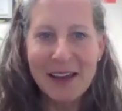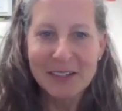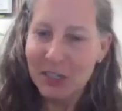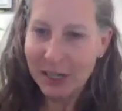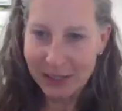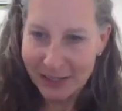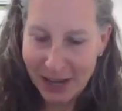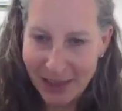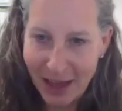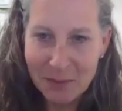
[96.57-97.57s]
She didn't
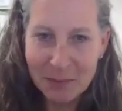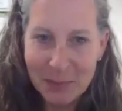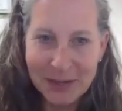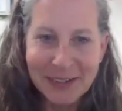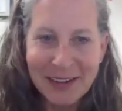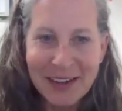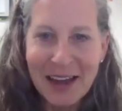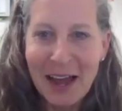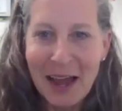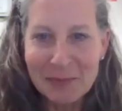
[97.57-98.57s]
say that, but
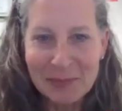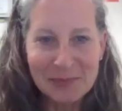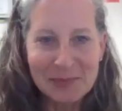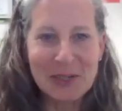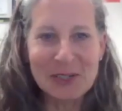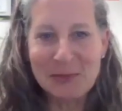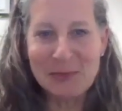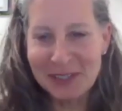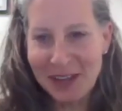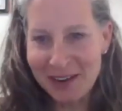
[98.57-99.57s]
I'm sure she
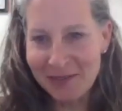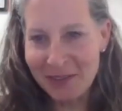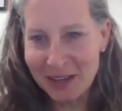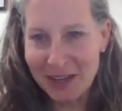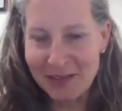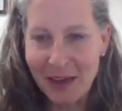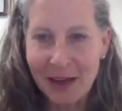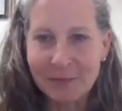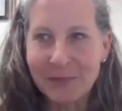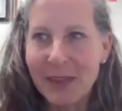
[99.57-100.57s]
was kind of thinking that.